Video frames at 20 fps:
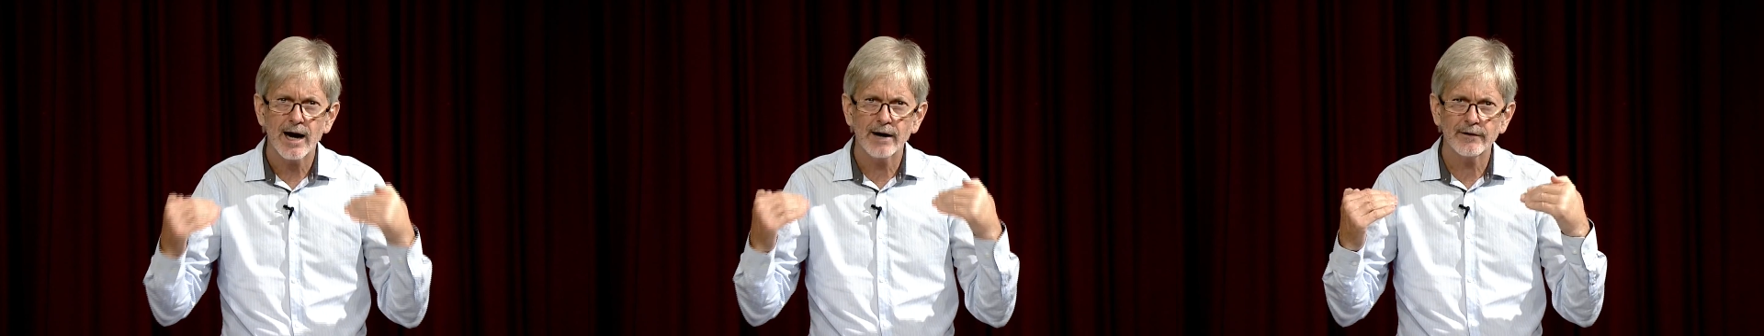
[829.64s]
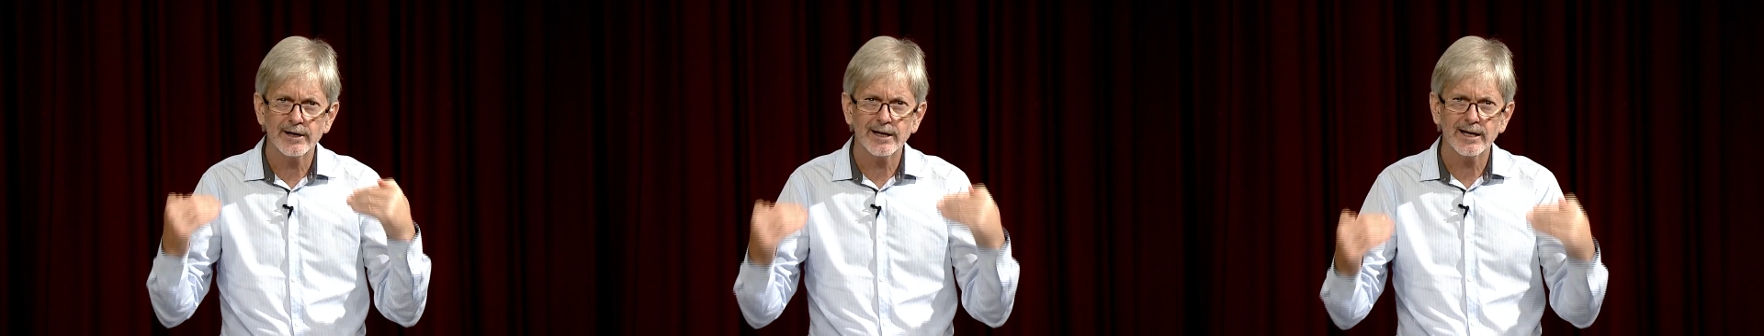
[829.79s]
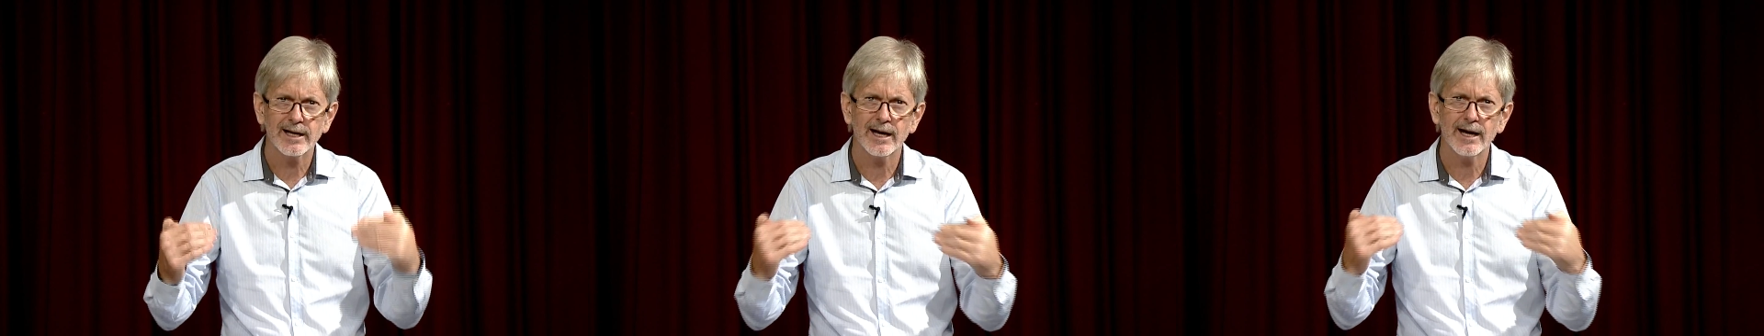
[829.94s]

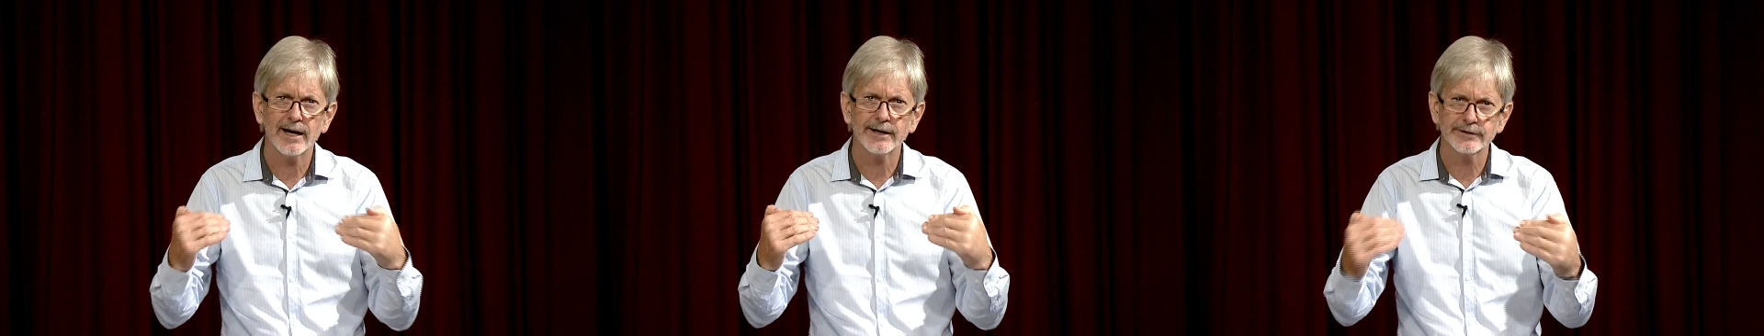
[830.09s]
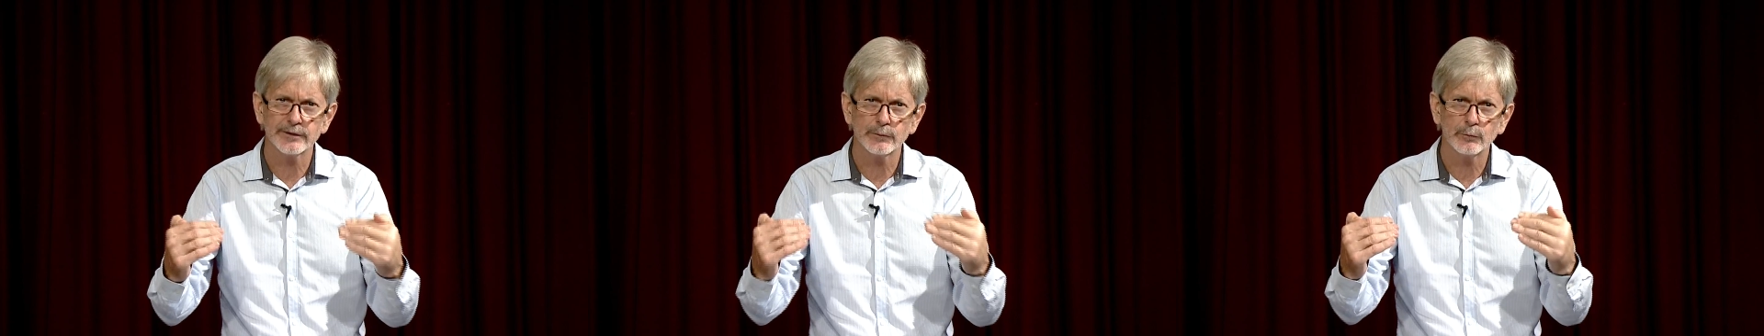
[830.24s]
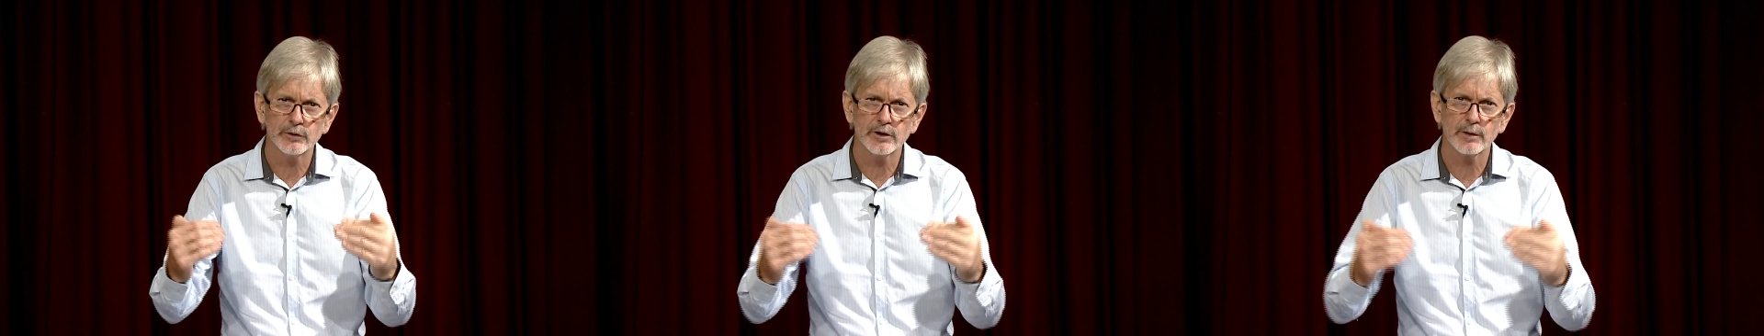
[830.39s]
are
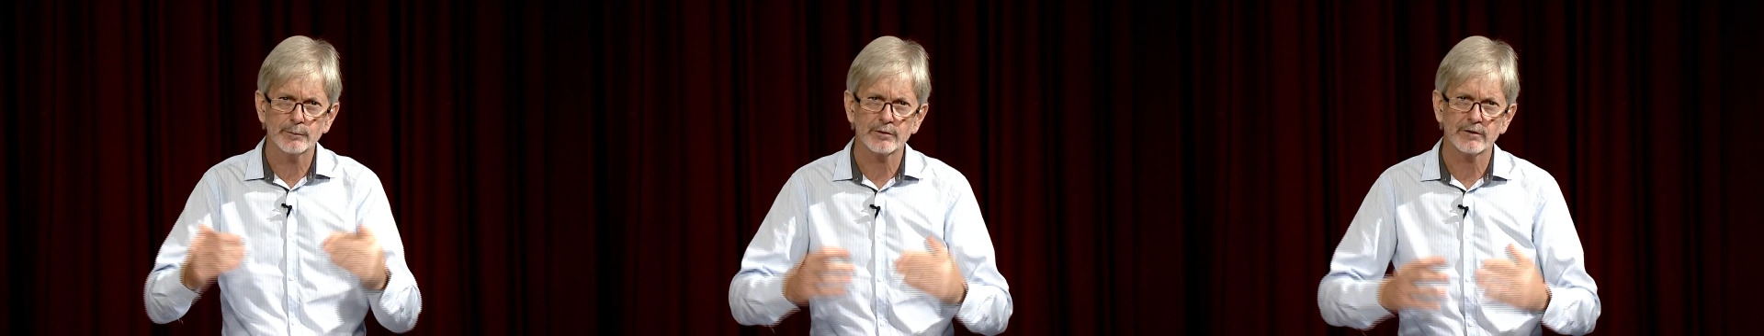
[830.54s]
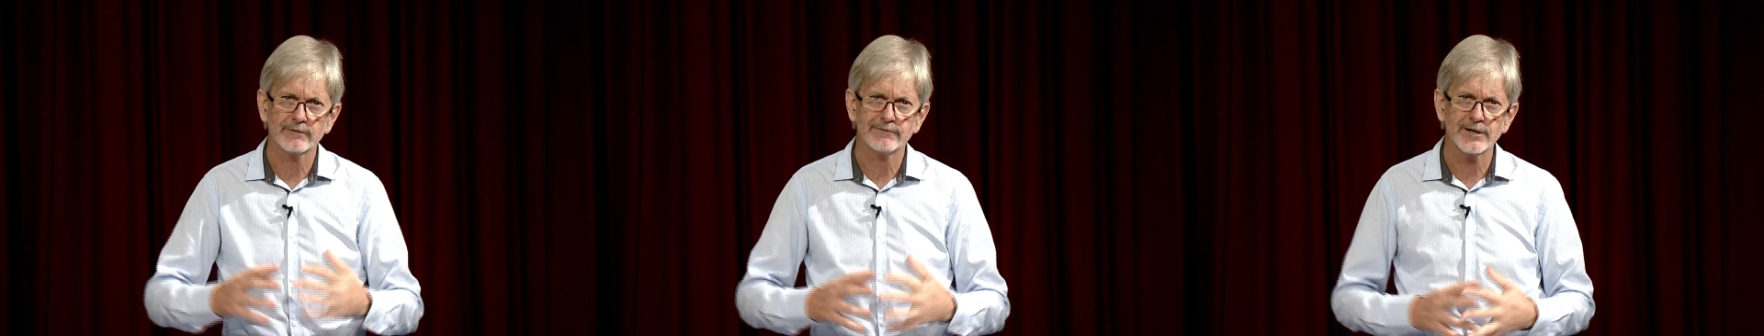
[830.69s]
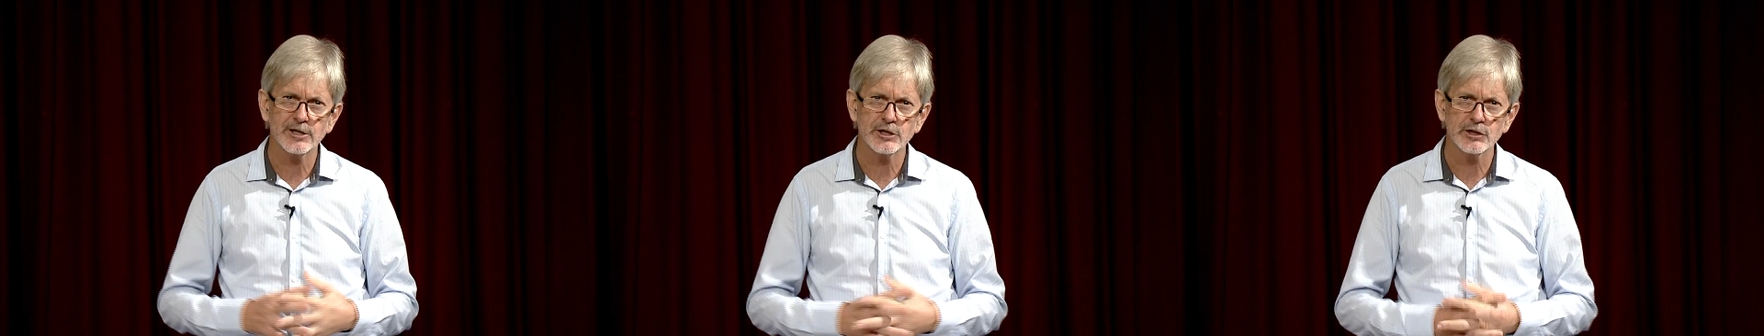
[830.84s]
encountered with a
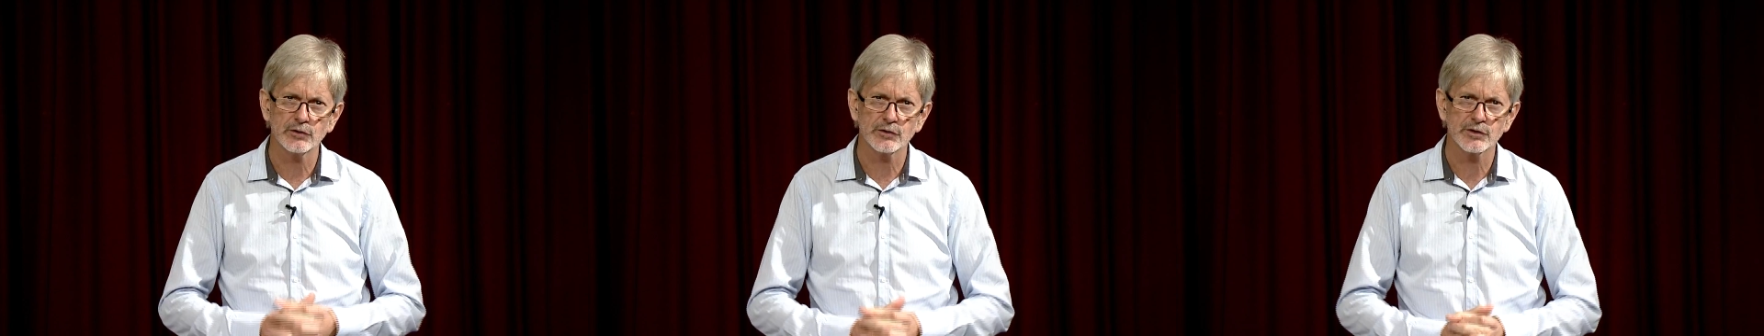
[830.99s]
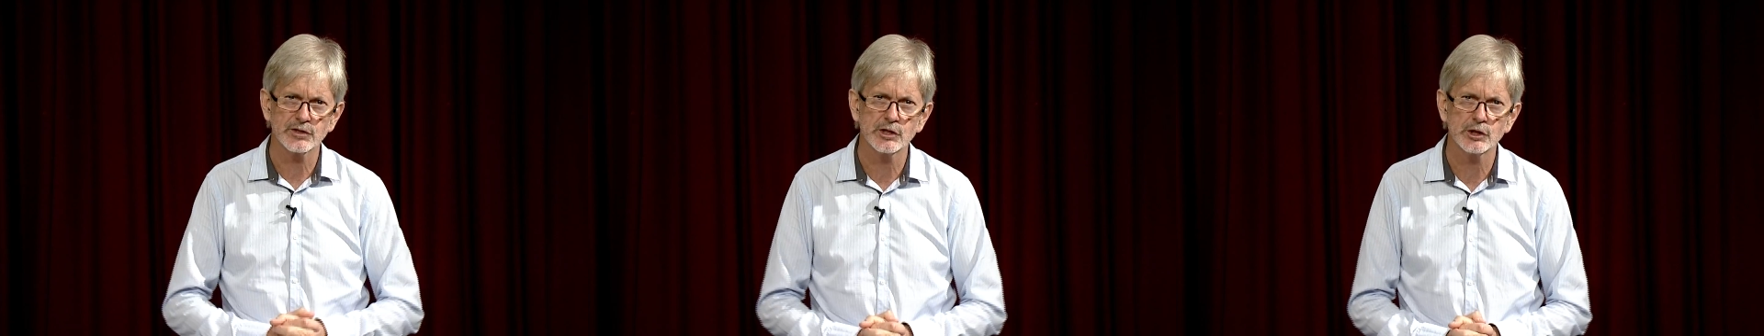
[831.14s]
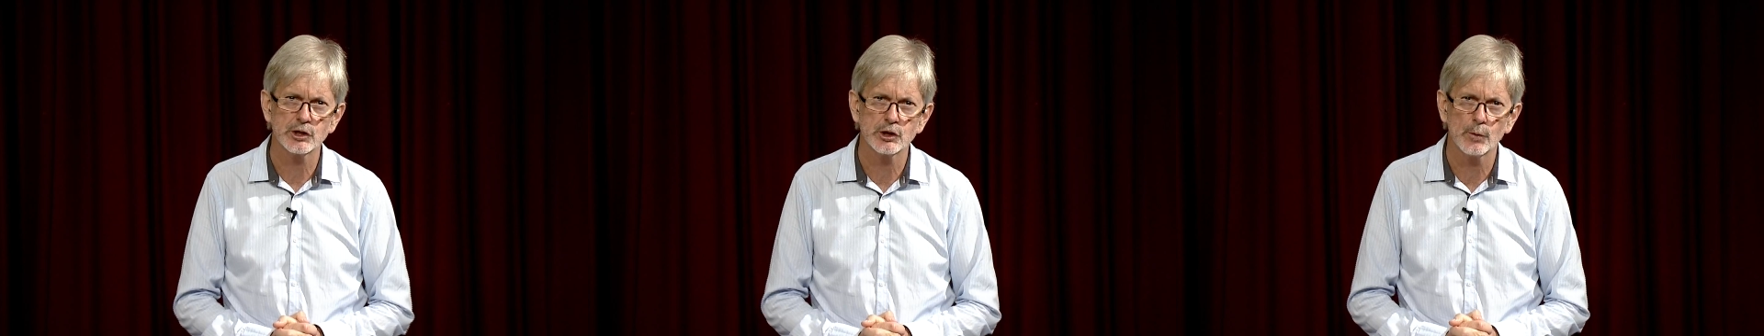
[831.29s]
professional
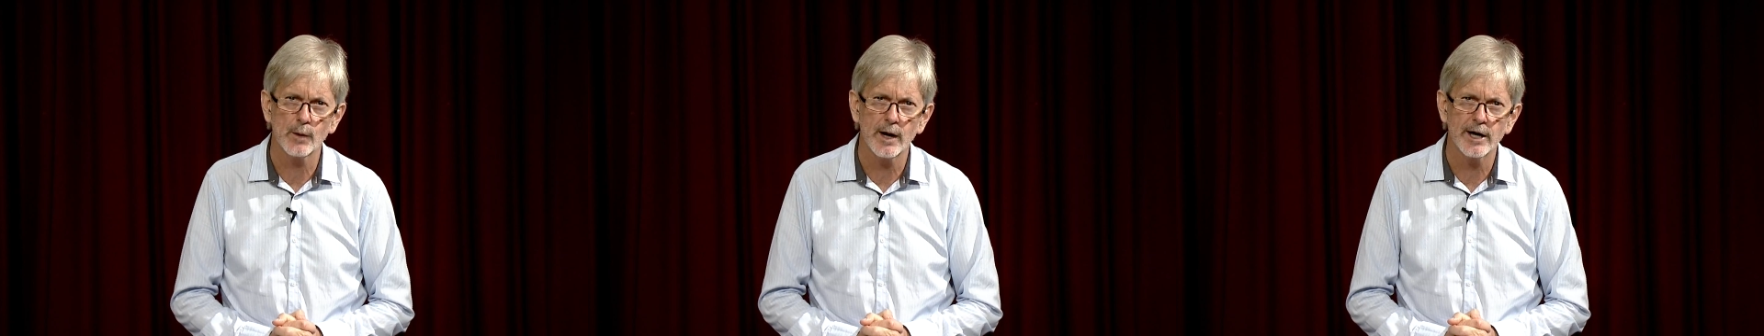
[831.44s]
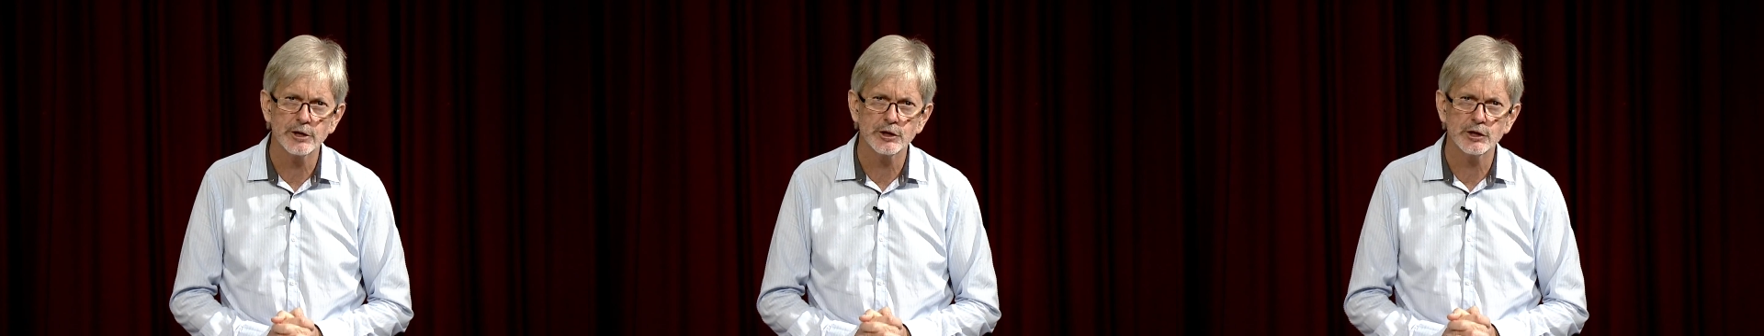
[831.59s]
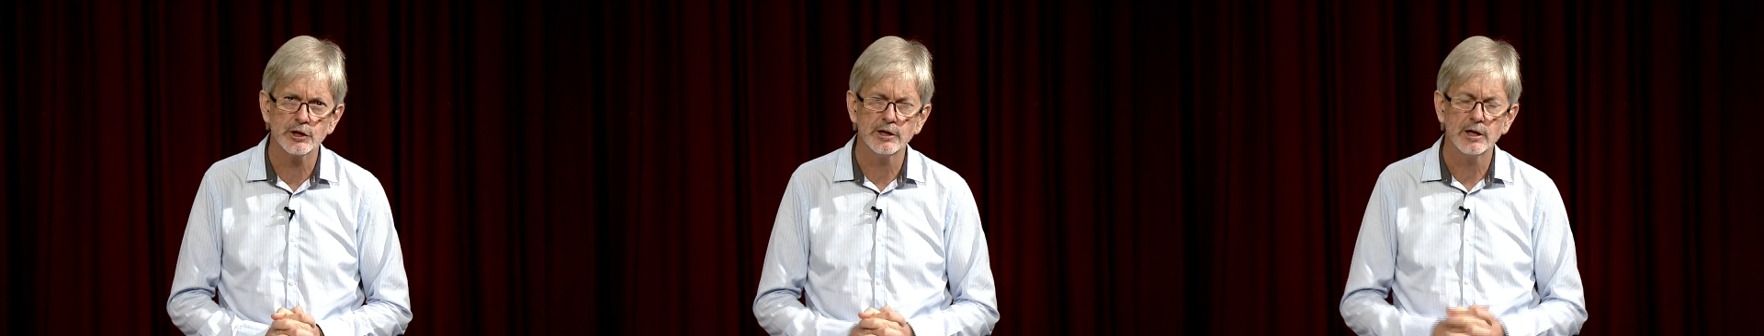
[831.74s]

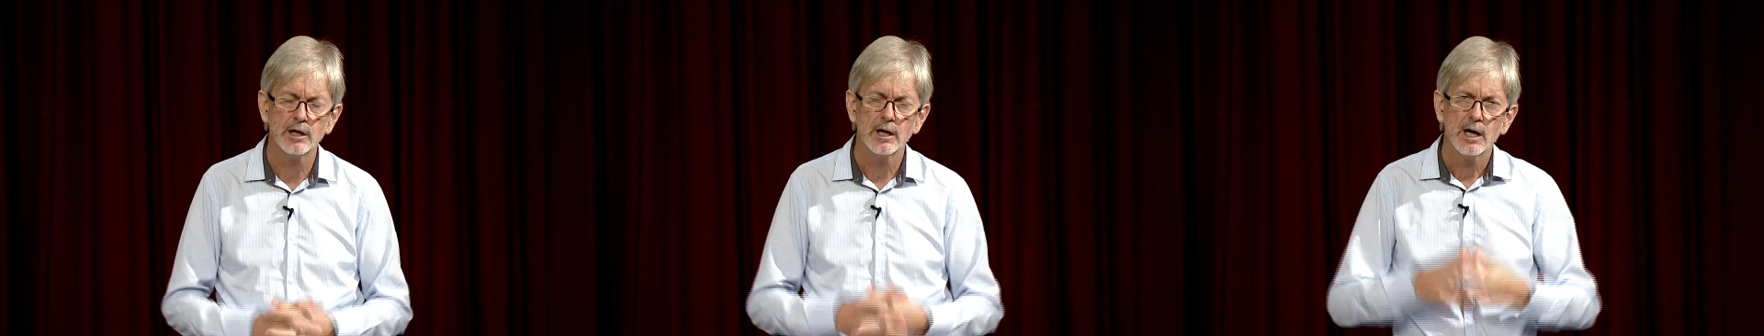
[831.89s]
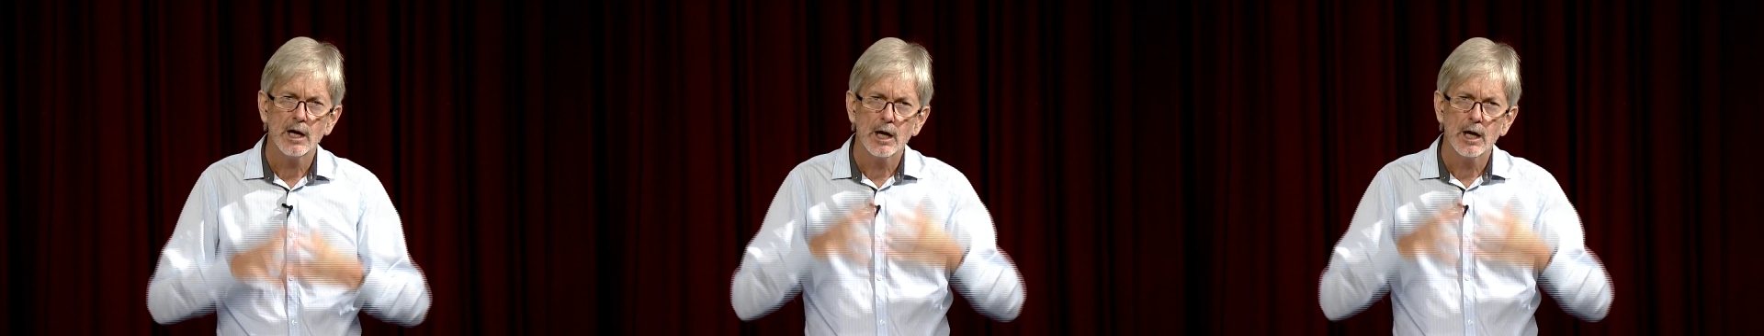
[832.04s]
situation.